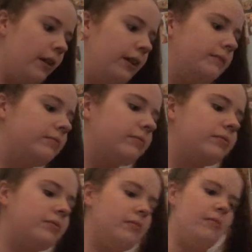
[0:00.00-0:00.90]
quite
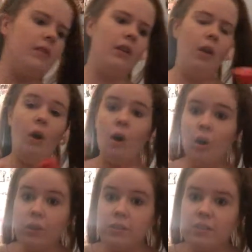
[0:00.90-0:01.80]

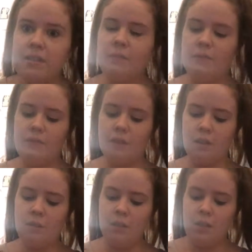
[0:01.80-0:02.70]
odd to some of
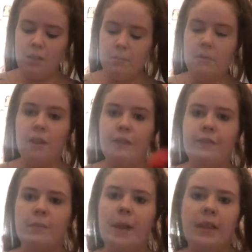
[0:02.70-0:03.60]
you, but if
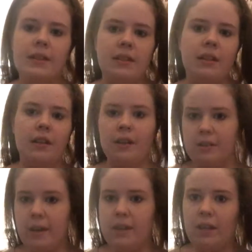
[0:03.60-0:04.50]
you blend this in
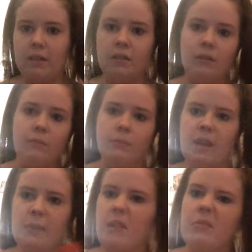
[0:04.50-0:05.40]
this way, then
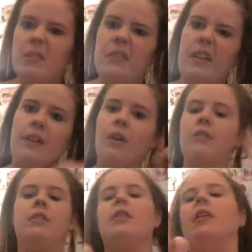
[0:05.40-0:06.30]
it won't be really odd.